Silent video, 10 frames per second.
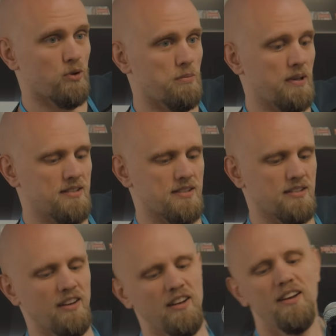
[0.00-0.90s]
4th place.
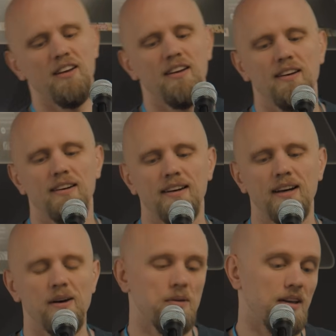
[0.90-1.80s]

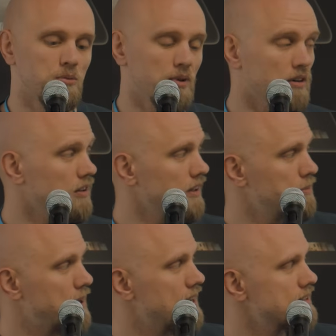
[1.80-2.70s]
And we're
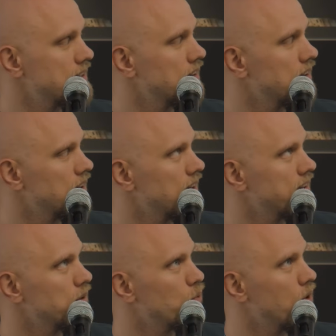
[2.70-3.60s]
already passing, I
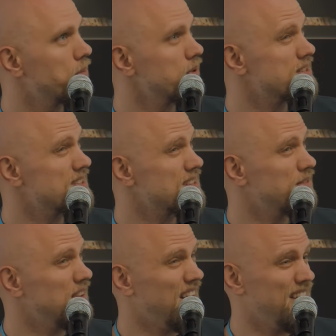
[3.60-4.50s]
think,
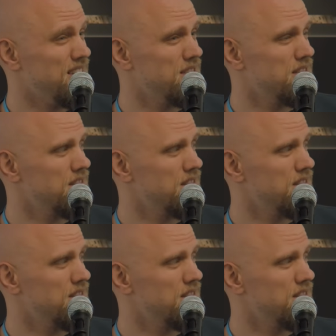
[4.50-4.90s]
1.78